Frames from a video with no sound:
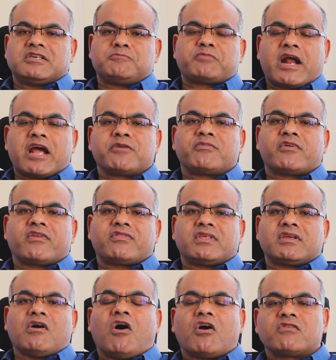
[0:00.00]
a primary
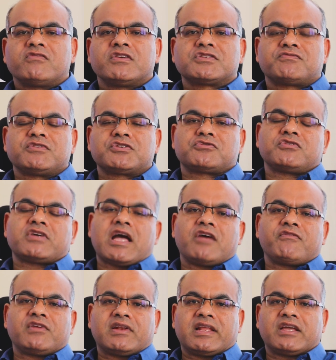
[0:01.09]
thing always we should
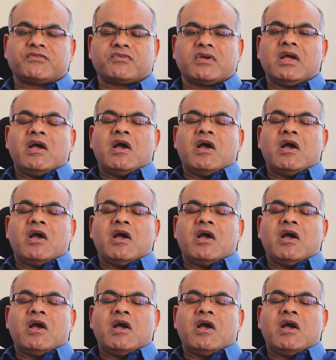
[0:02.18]
have in life.